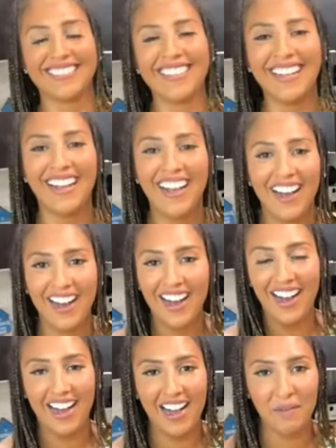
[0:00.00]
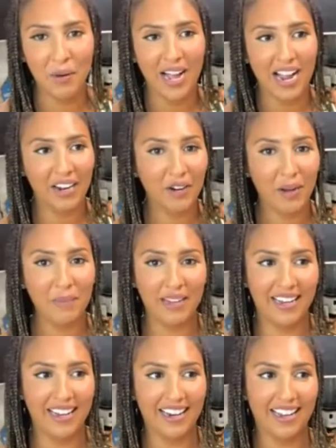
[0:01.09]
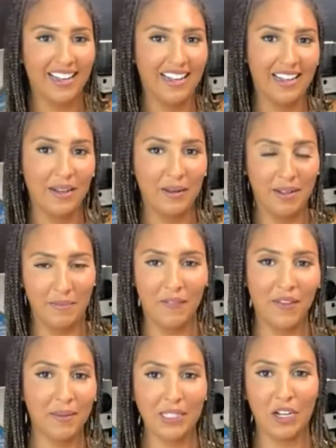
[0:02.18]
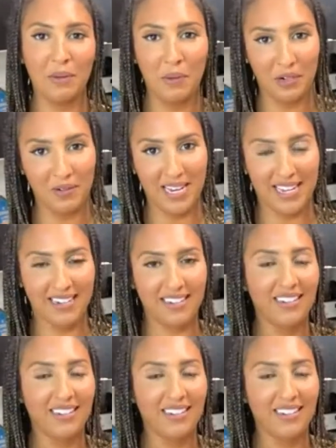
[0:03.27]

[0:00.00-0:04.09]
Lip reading: Well, I grew up in, my family's all Puerto Rican.